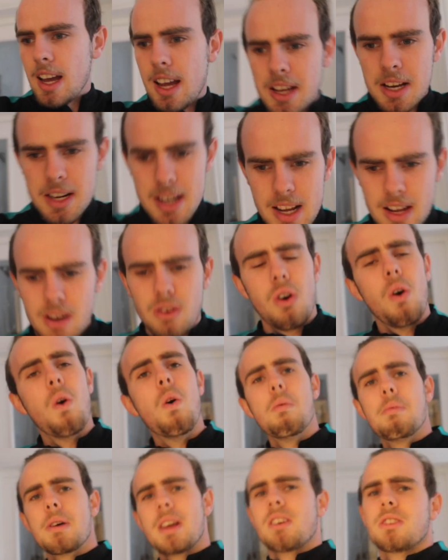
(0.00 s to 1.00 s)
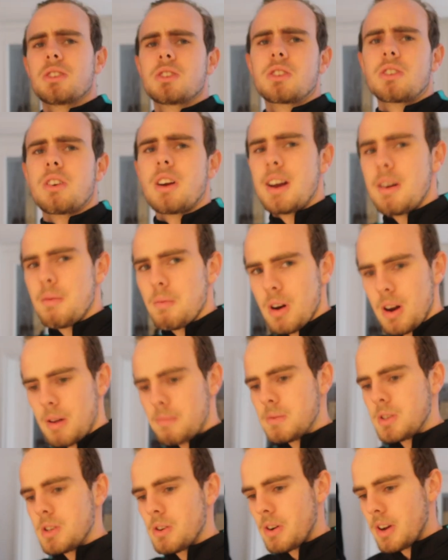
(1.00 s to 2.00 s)
And it'll all be on screen what
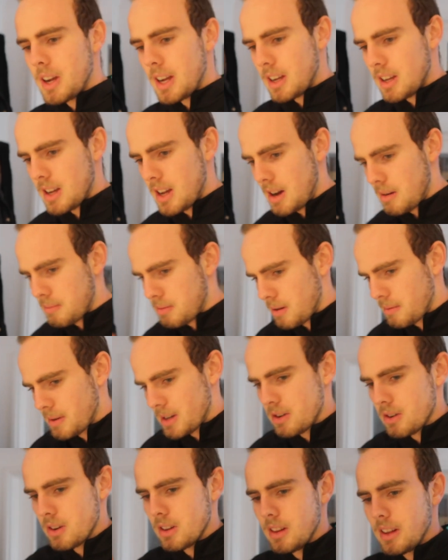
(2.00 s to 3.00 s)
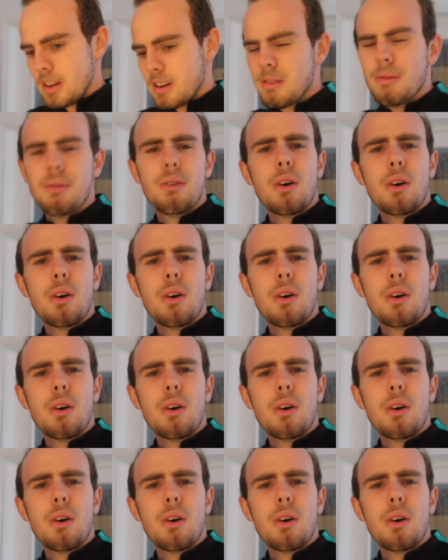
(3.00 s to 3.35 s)
I'm doing. I'll probably do a little